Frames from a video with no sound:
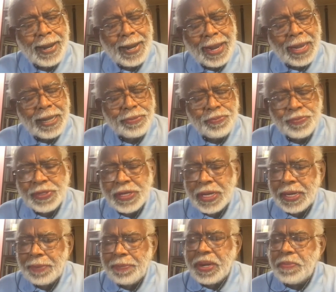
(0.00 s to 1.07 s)
have
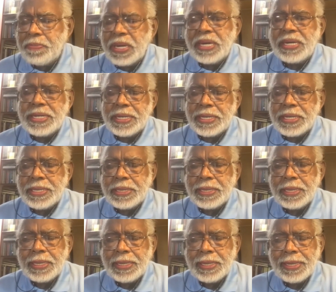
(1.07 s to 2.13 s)
been murdered
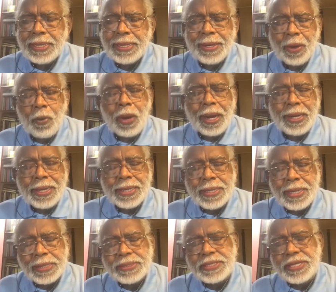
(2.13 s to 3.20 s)
while in
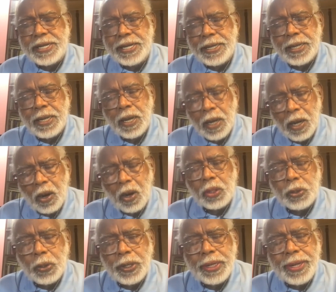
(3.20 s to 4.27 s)
custody,
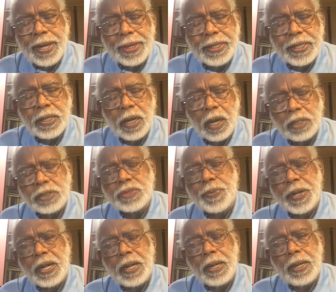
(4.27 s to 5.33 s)
although he died in a
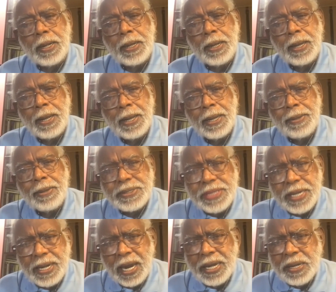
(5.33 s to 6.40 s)
hospital. He was
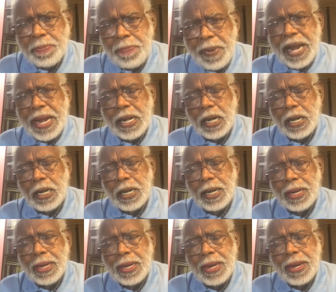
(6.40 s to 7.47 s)
denied bail
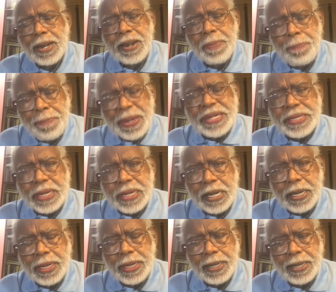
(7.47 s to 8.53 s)
repeatedly.